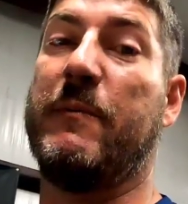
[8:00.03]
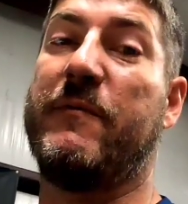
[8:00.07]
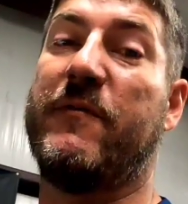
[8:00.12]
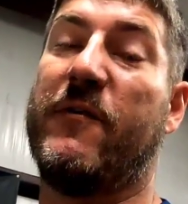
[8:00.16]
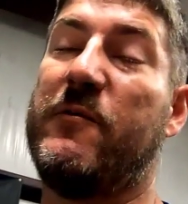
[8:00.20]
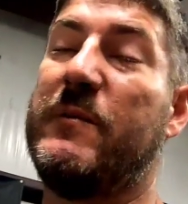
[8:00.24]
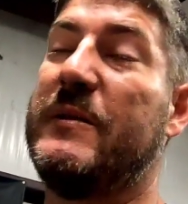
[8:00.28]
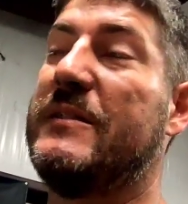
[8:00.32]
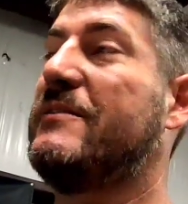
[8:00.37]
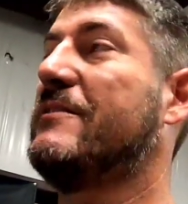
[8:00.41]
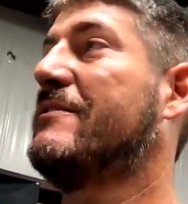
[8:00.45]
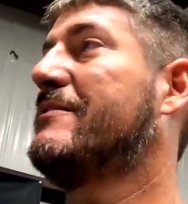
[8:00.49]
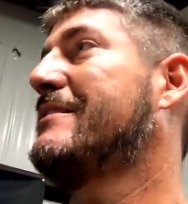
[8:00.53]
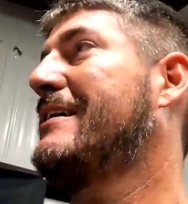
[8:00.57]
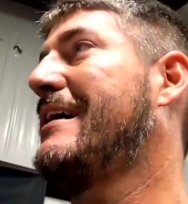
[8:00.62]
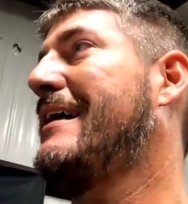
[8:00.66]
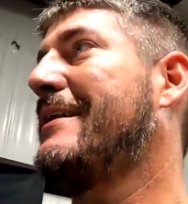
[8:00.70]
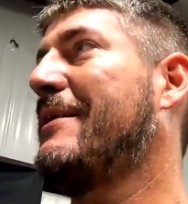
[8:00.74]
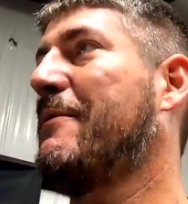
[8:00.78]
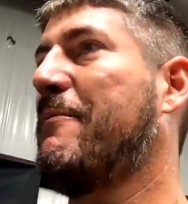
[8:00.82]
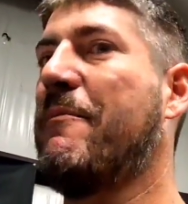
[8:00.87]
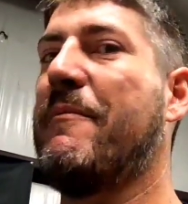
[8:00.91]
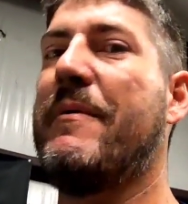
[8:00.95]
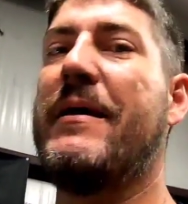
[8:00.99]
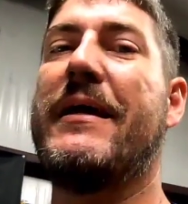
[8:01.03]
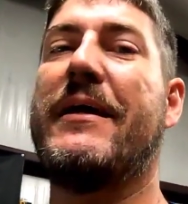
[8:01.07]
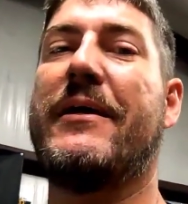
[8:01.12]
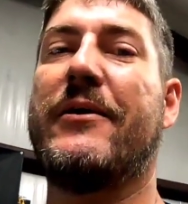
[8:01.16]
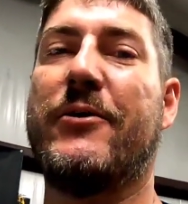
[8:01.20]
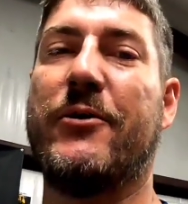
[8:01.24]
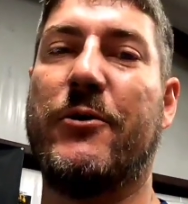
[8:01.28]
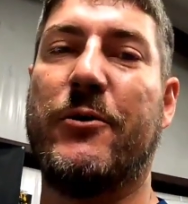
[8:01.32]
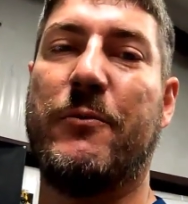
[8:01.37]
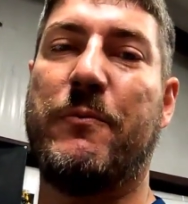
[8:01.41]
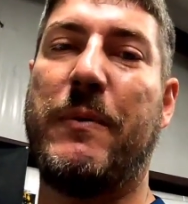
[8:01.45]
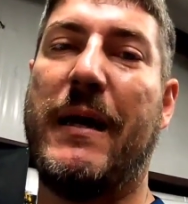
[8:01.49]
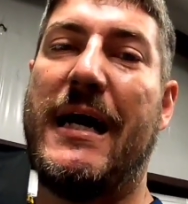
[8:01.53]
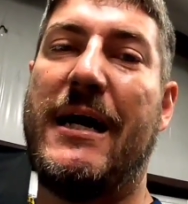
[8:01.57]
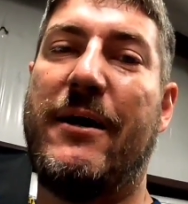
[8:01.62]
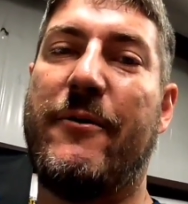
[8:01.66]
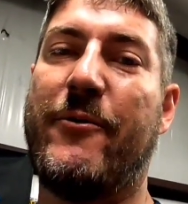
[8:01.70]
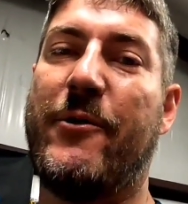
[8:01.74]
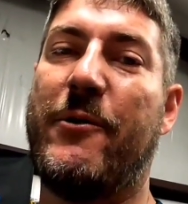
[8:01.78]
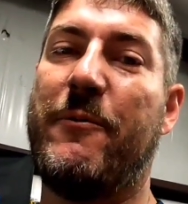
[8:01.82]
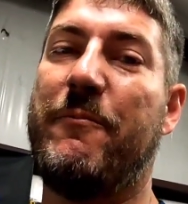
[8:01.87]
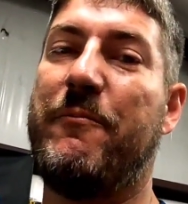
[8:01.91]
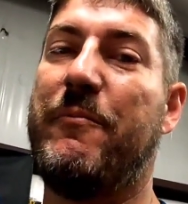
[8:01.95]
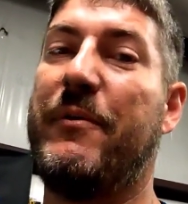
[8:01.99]
performance. They're designed to make good
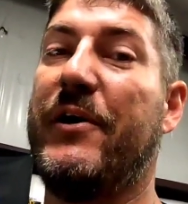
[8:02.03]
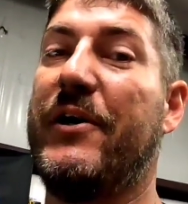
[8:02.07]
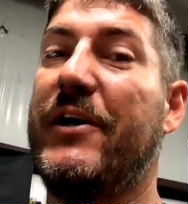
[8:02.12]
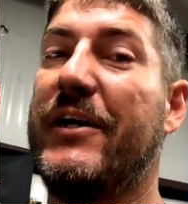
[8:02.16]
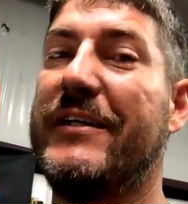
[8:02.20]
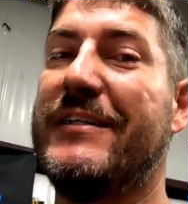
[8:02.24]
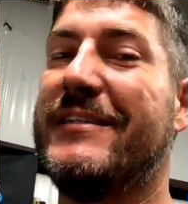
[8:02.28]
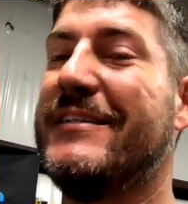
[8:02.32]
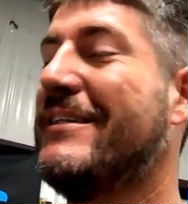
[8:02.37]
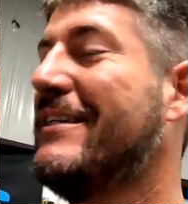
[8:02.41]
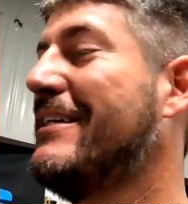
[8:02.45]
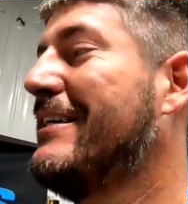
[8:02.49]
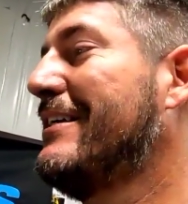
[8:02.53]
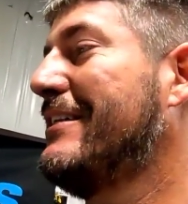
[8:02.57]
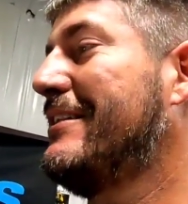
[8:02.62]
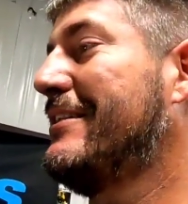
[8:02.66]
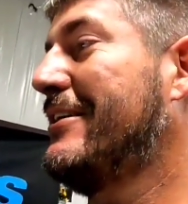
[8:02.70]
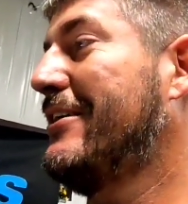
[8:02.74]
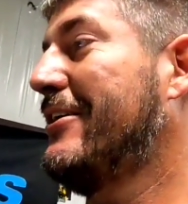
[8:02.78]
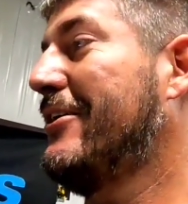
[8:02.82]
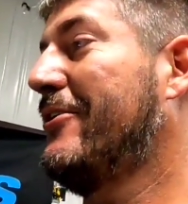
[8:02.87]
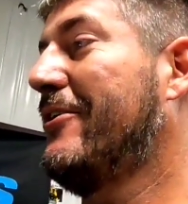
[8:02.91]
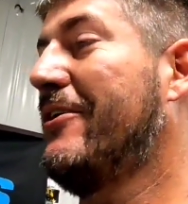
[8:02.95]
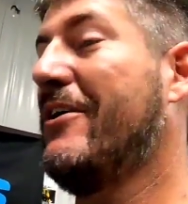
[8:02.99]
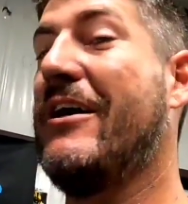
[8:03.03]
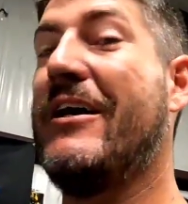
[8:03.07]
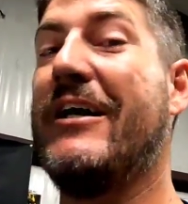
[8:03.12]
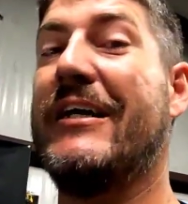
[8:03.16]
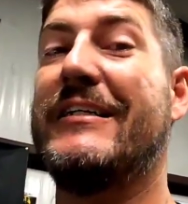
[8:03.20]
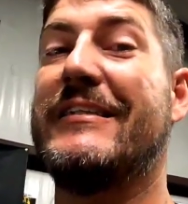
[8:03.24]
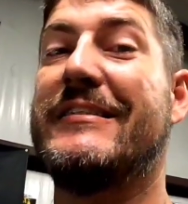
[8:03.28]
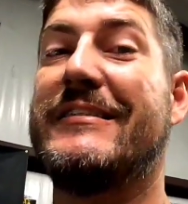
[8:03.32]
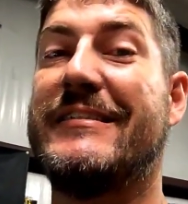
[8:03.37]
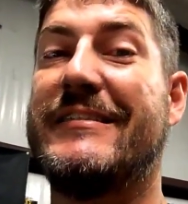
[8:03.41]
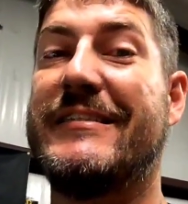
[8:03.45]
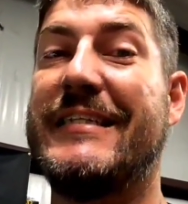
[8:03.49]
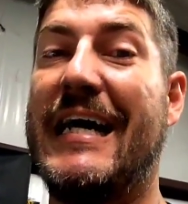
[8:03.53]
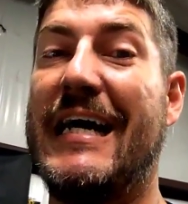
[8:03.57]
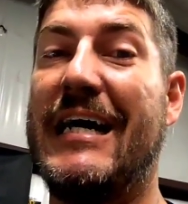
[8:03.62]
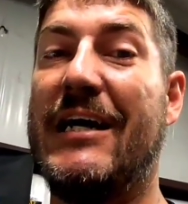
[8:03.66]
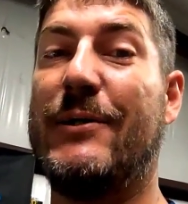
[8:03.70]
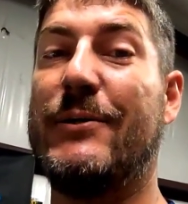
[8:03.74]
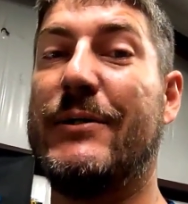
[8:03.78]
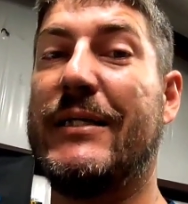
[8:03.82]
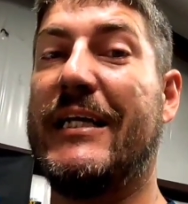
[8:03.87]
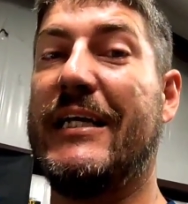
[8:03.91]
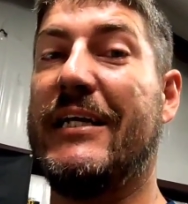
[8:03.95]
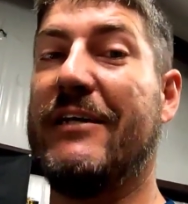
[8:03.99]
power, but they're not
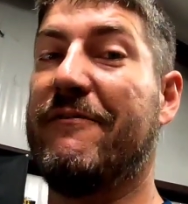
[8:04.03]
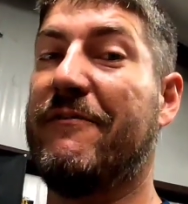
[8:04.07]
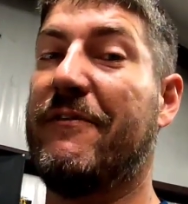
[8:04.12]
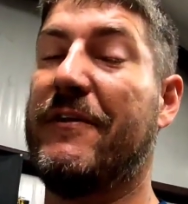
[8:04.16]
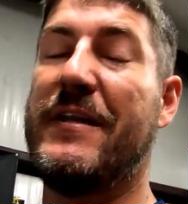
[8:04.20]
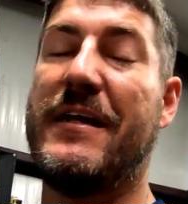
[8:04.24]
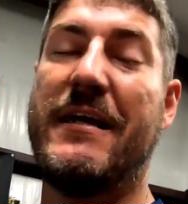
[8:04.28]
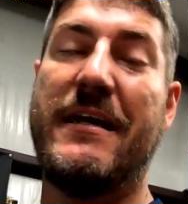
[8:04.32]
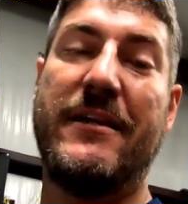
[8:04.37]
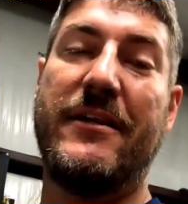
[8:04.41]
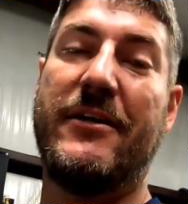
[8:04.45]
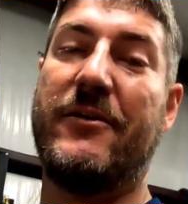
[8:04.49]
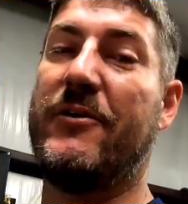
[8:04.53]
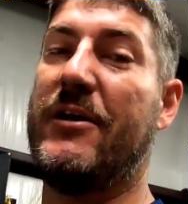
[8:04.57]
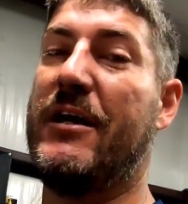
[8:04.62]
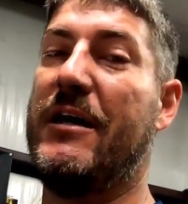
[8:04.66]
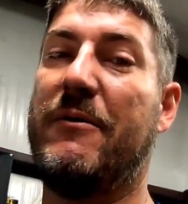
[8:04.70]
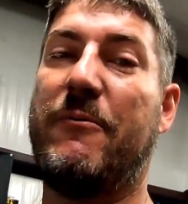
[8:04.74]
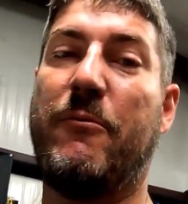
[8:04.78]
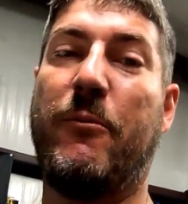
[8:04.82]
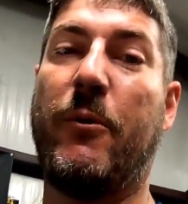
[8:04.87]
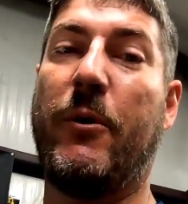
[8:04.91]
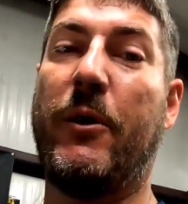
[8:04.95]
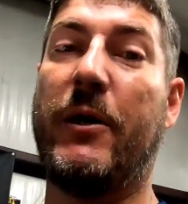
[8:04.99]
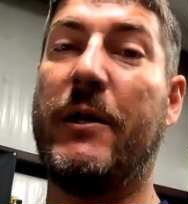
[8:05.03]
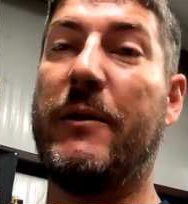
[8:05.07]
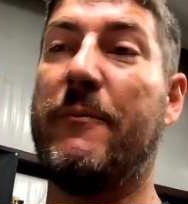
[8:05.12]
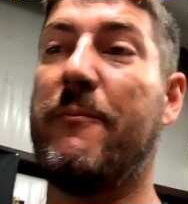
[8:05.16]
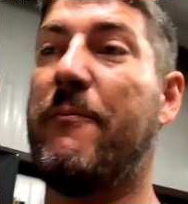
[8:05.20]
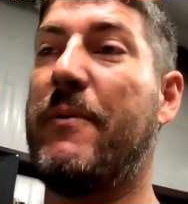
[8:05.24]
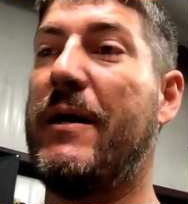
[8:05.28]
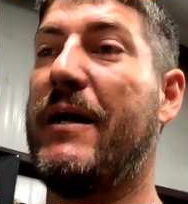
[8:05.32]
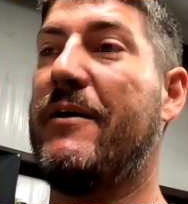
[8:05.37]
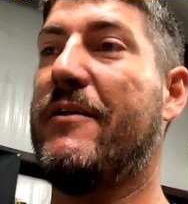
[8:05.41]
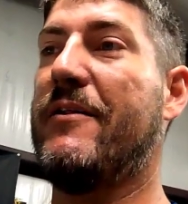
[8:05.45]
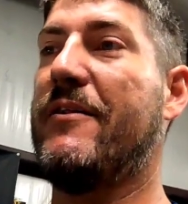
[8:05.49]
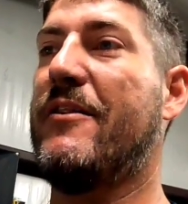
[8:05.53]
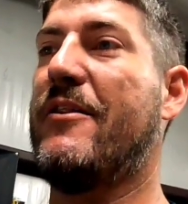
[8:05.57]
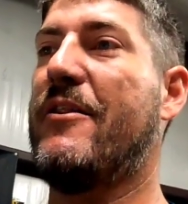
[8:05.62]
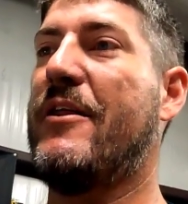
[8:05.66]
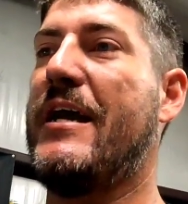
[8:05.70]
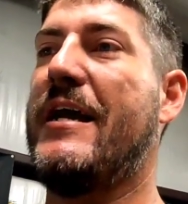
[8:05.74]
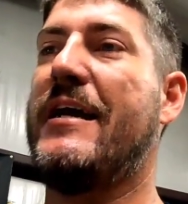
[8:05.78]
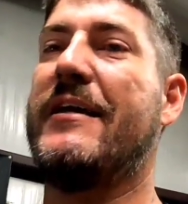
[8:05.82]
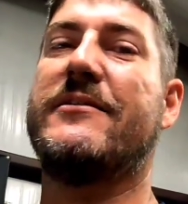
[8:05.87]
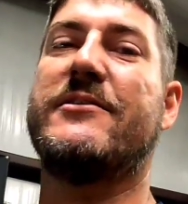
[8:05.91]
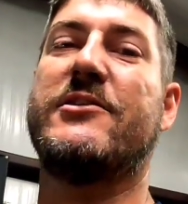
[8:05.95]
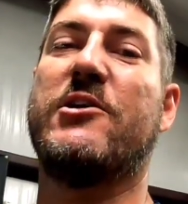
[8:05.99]
dialed in for that. They're not worried about
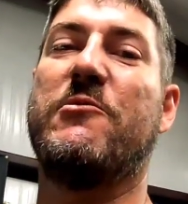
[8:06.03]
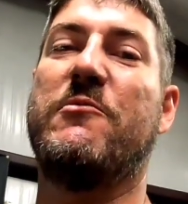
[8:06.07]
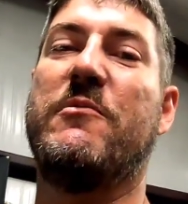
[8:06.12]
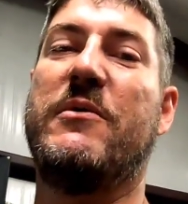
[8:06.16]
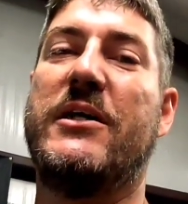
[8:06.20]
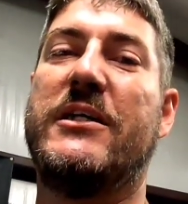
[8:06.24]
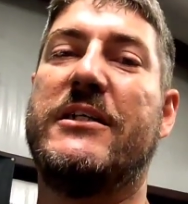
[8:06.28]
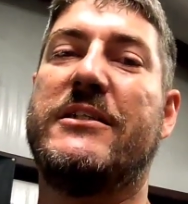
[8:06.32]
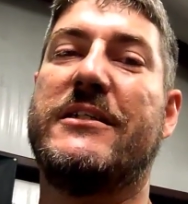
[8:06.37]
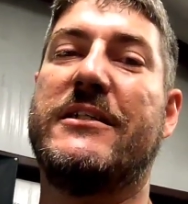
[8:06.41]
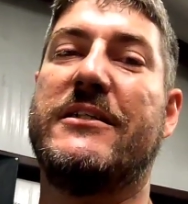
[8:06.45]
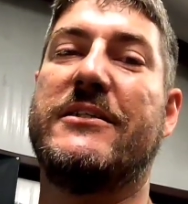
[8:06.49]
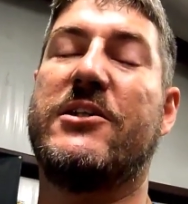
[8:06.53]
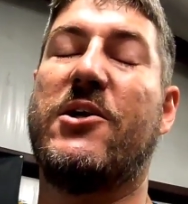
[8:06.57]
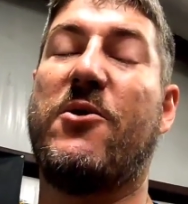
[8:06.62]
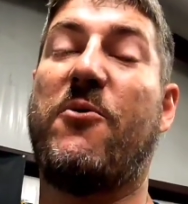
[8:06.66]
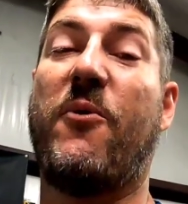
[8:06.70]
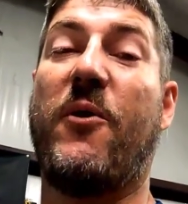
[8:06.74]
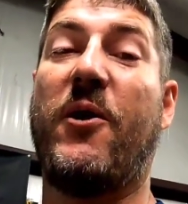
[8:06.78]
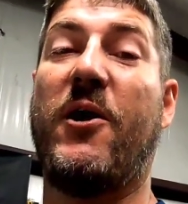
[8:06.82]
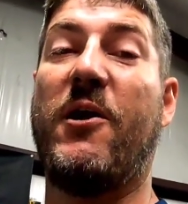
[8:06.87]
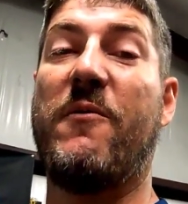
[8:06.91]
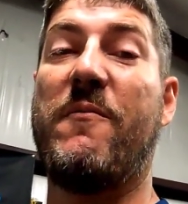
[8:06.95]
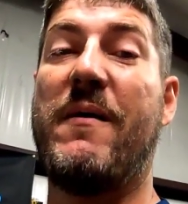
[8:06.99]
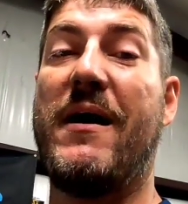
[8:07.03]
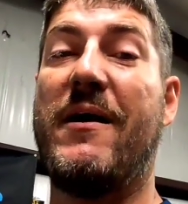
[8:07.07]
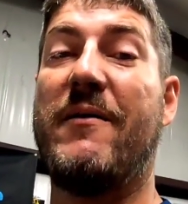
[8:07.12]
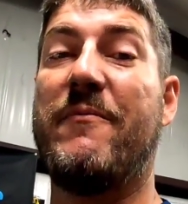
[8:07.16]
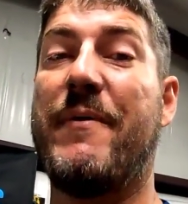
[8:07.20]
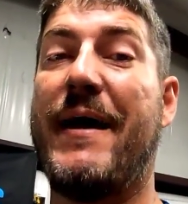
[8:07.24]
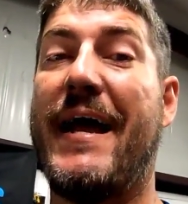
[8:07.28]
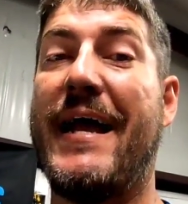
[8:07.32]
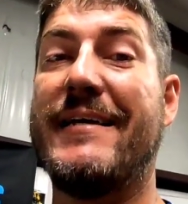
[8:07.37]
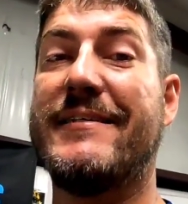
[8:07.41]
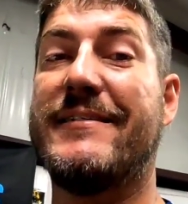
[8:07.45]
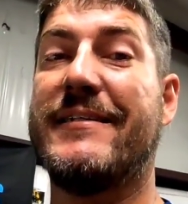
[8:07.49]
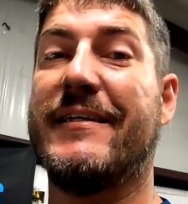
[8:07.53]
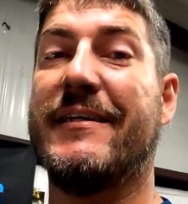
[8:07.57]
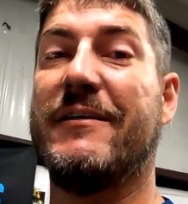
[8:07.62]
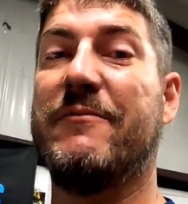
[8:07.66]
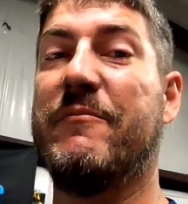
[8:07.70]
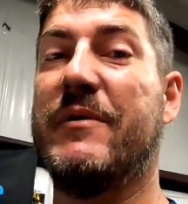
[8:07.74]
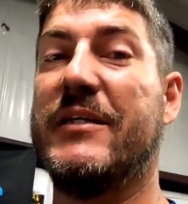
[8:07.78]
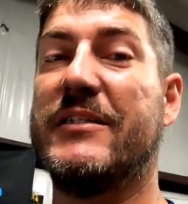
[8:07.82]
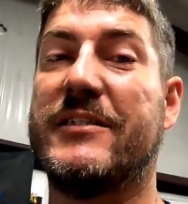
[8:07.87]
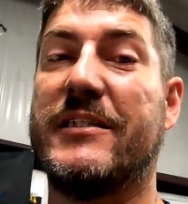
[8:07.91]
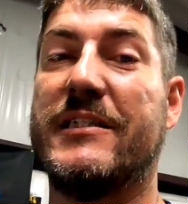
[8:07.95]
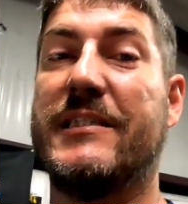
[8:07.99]
that so much as they're worried about passing
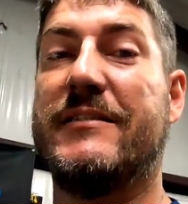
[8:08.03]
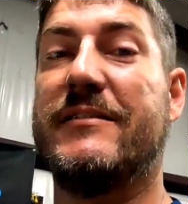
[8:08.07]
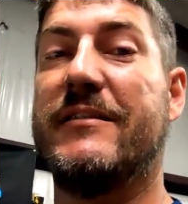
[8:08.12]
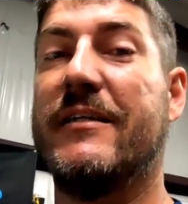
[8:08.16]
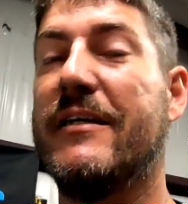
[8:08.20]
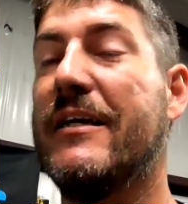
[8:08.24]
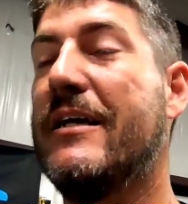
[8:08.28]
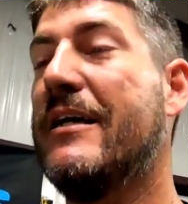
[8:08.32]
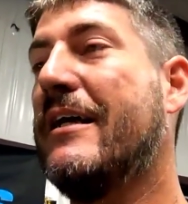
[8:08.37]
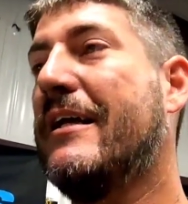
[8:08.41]
emissions.